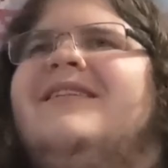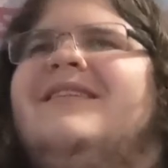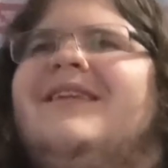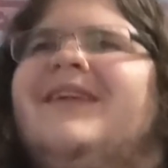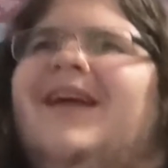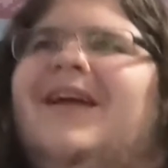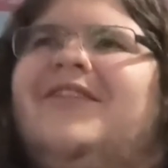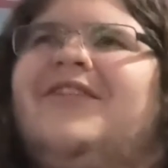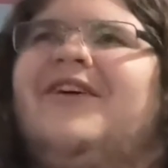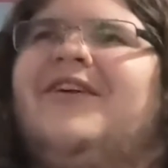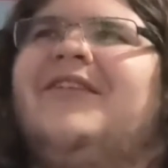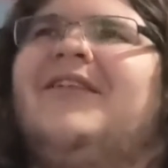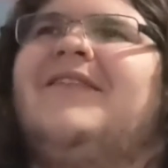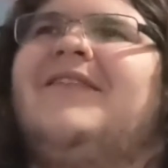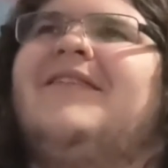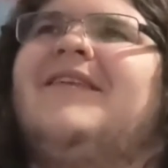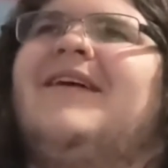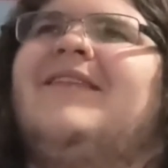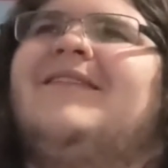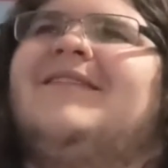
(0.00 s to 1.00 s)
I thought
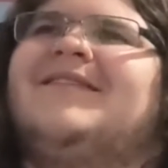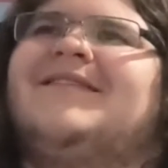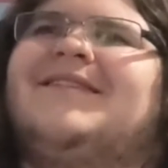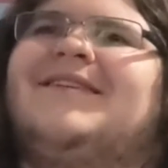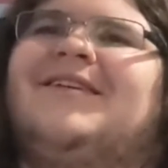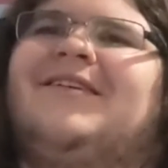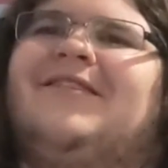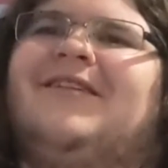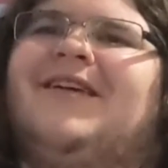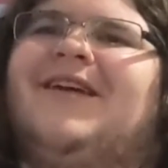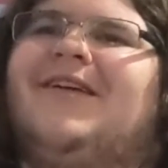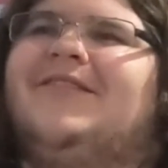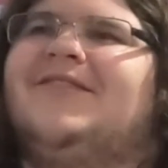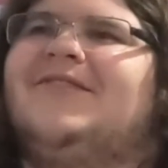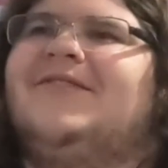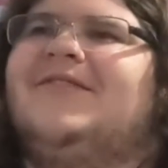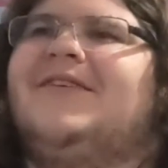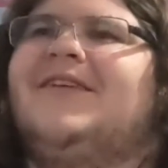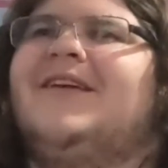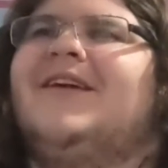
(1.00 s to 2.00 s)
that, that the security guy
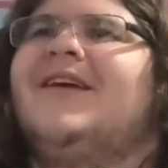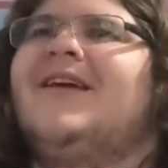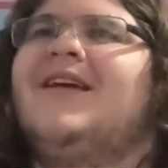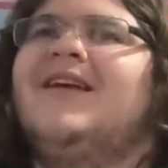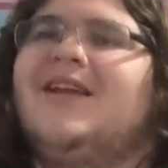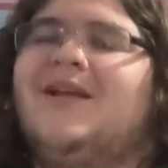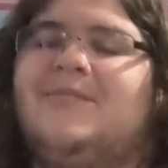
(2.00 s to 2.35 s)
was funny.